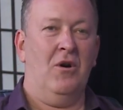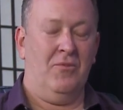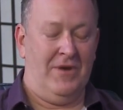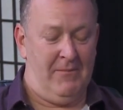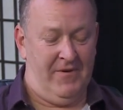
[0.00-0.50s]

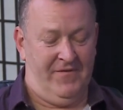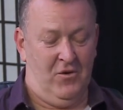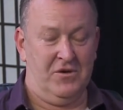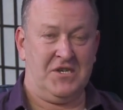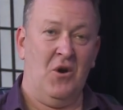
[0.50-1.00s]
well, number
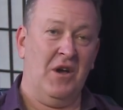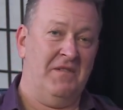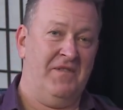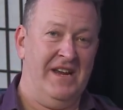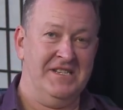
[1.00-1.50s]
four,
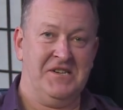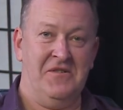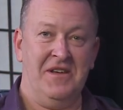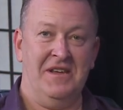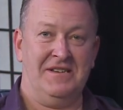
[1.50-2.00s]
Tiger fans
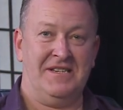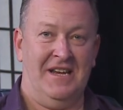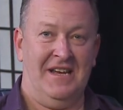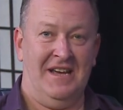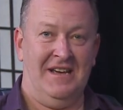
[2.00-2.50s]
doing it
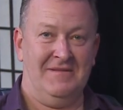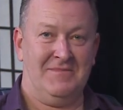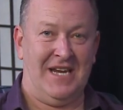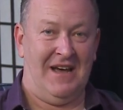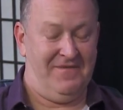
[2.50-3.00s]
uh,
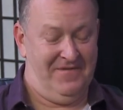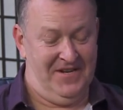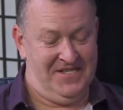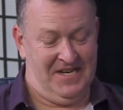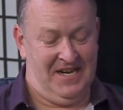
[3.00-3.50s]
tough
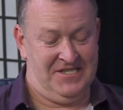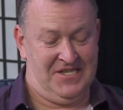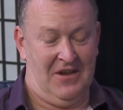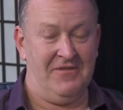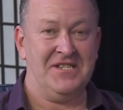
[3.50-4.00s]
these days,
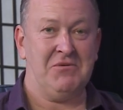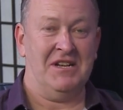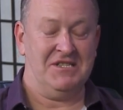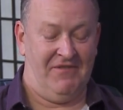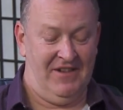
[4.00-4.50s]
so this
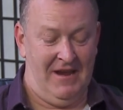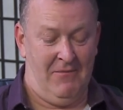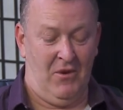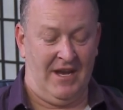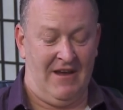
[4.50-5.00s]
one's for
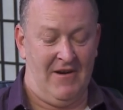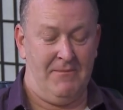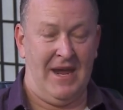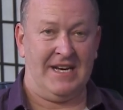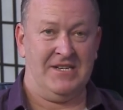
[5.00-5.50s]
them. We're
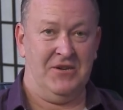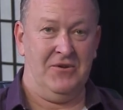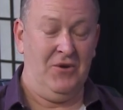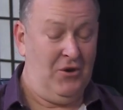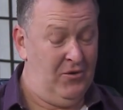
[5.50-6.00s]
going back
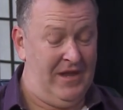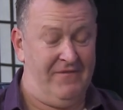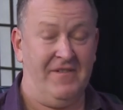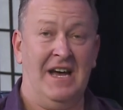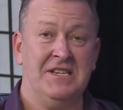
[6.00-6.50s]
to not all
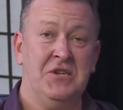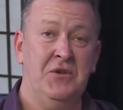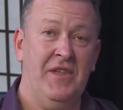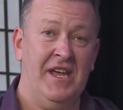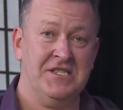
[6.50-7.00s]
that far,
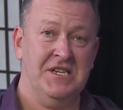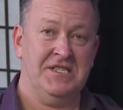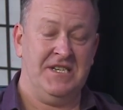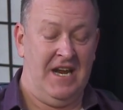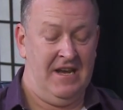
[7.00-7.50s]

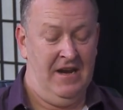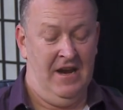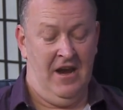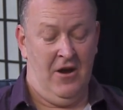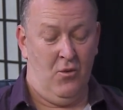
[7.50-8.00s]
2010,
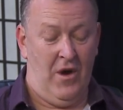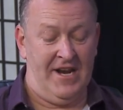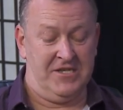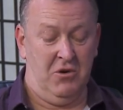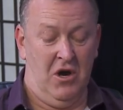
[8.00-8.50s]

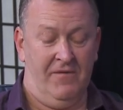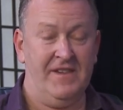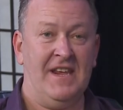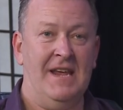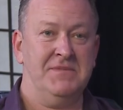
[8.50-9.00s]
round 12
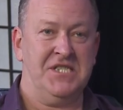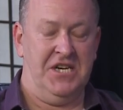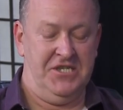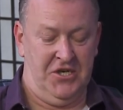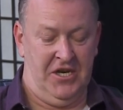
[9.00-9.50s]
at the
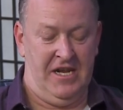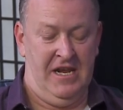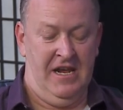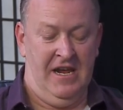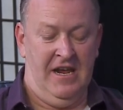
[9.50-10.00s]
MCG.